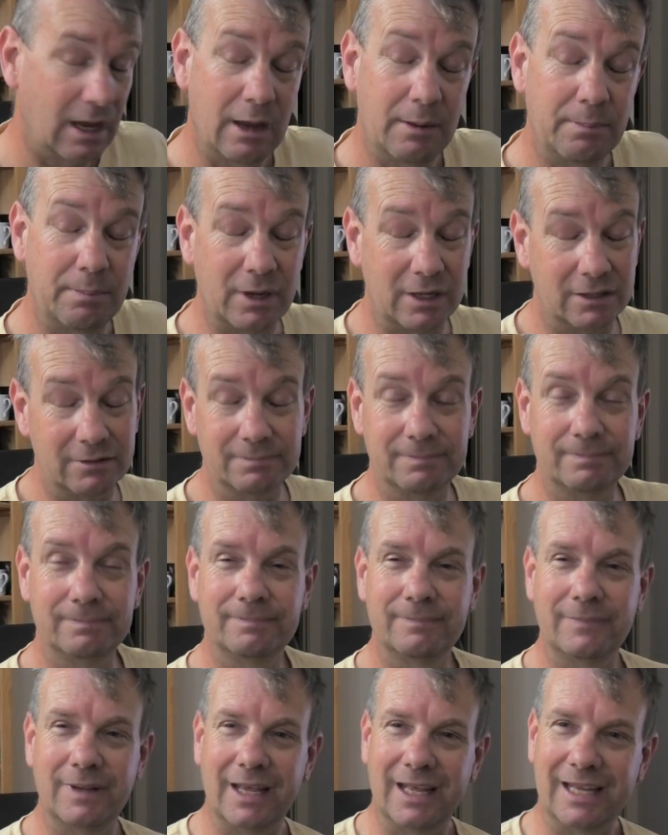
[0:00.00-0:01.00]
but
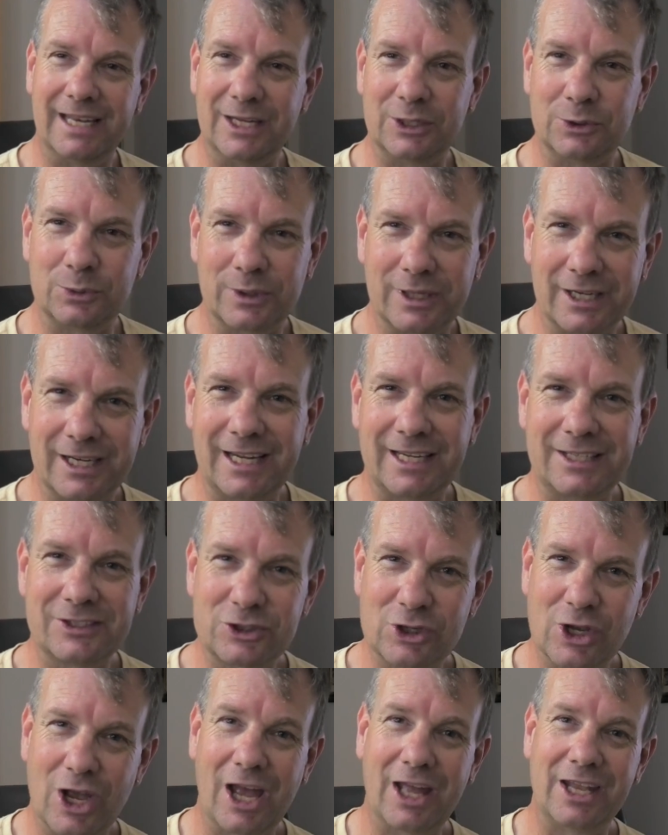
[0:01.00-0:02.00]
it is what it
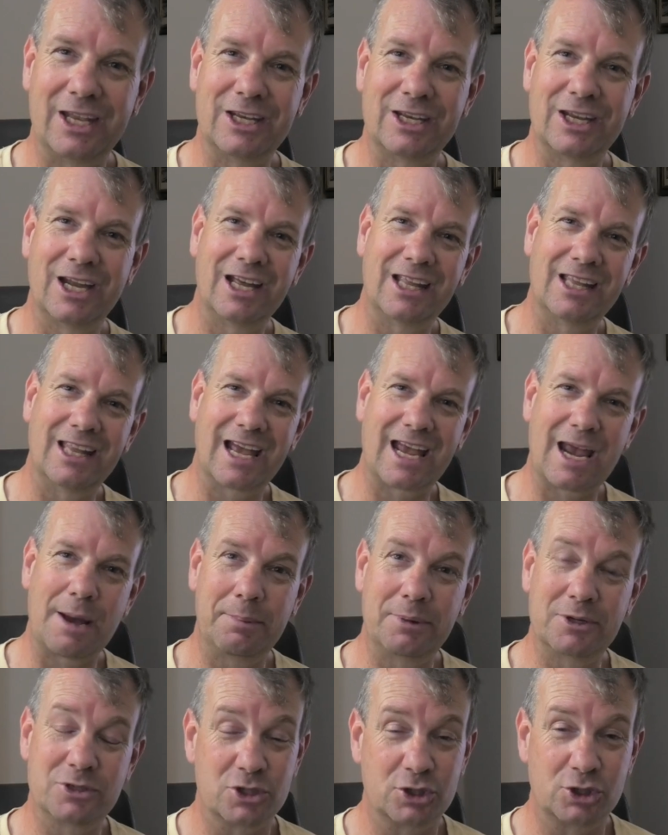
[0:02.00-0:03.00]
is, and that
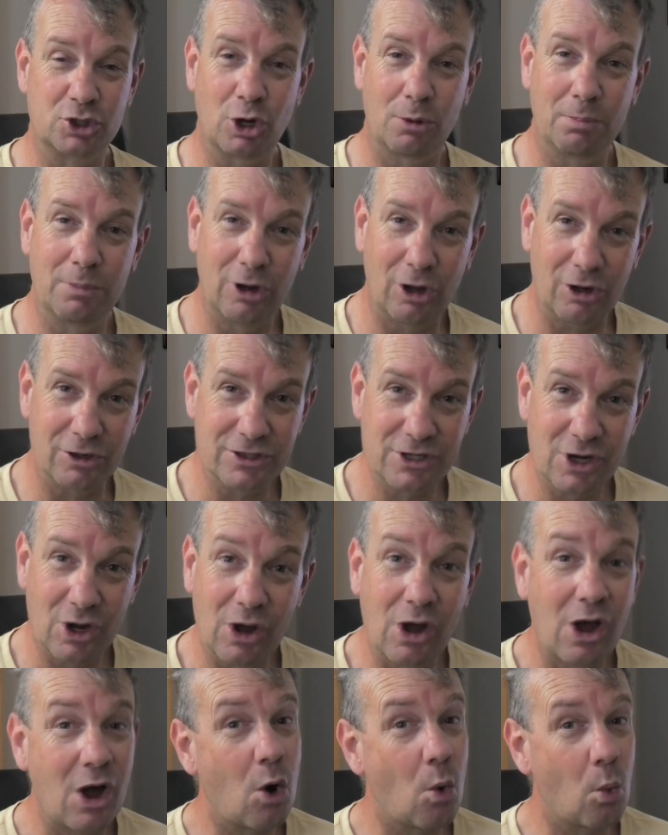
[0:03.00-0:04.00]
comes as a job lot
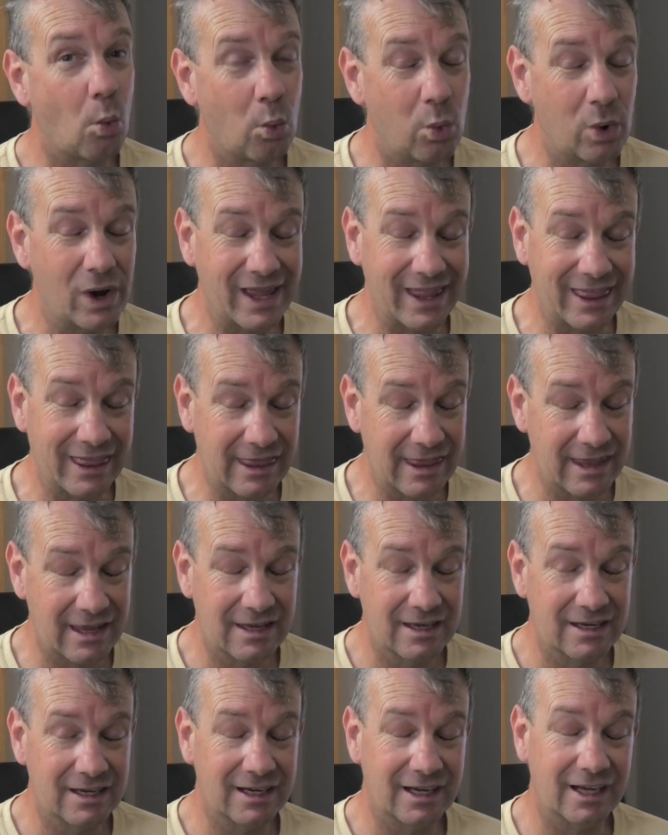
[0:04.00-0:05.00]
with
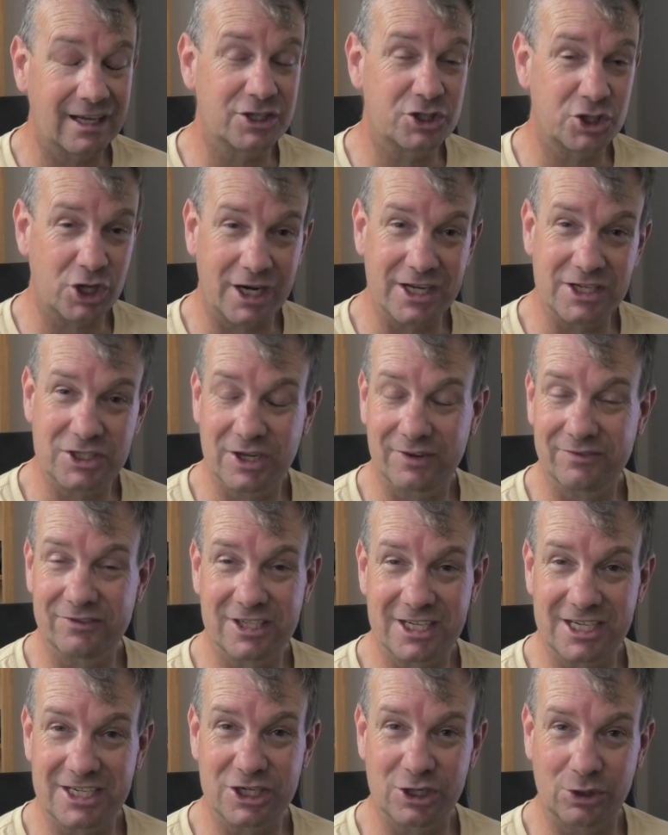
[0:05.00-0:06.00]
a
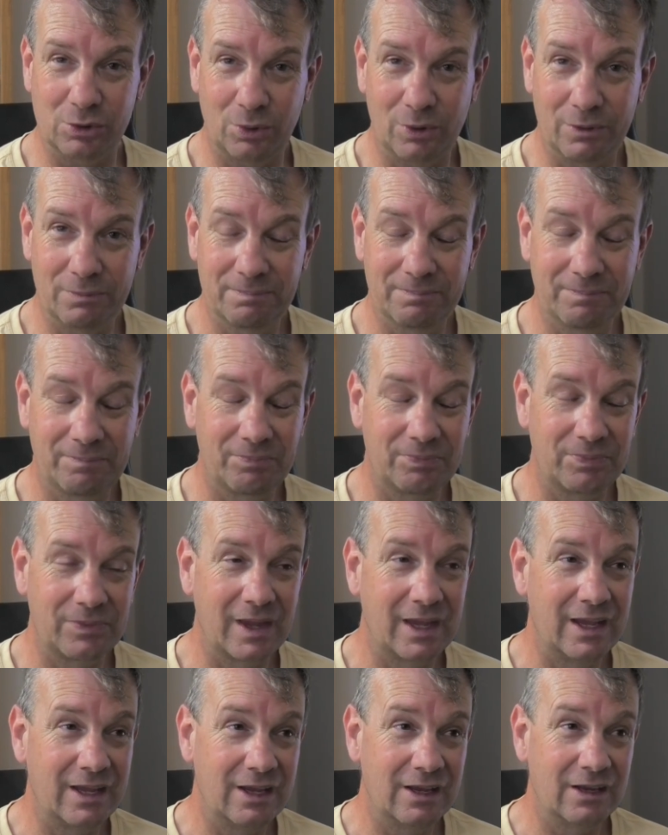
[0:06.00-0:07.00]
J72,
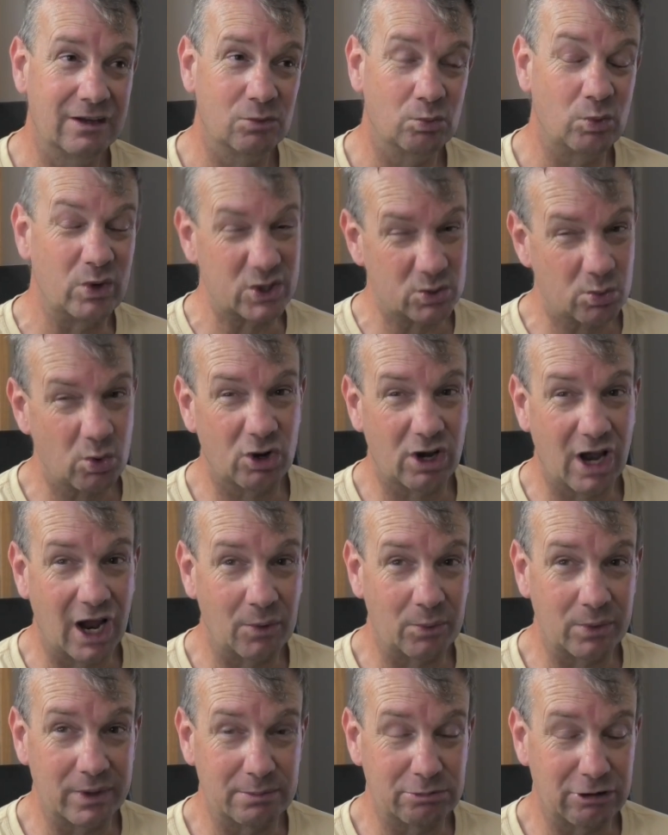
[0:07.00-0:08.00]
which would go
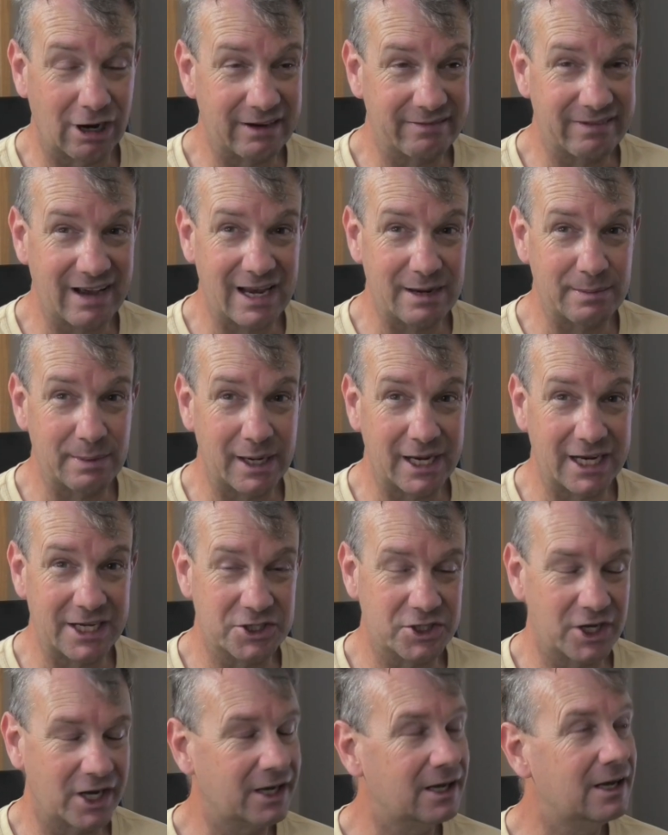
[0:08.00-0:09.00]
with the brake van a bit
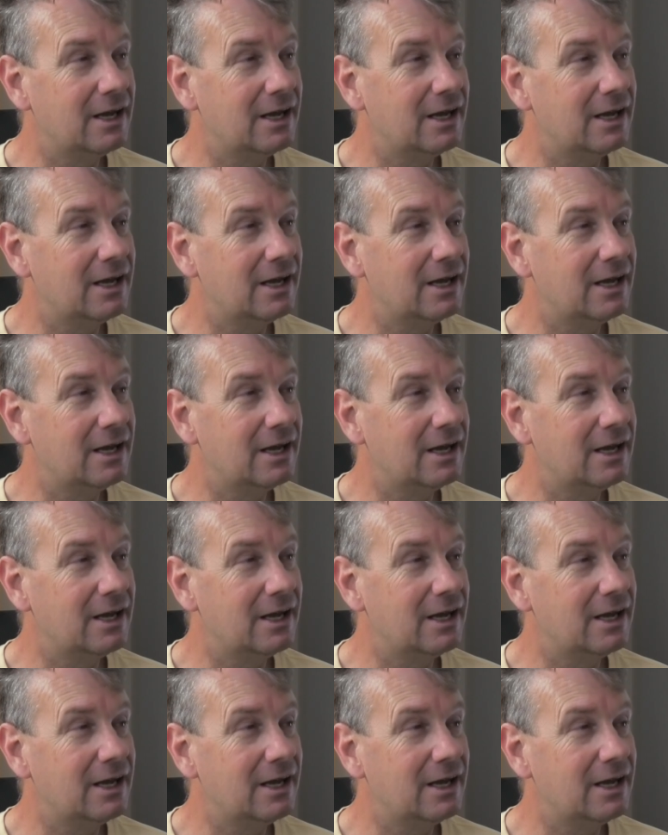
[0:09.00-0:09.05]
easier.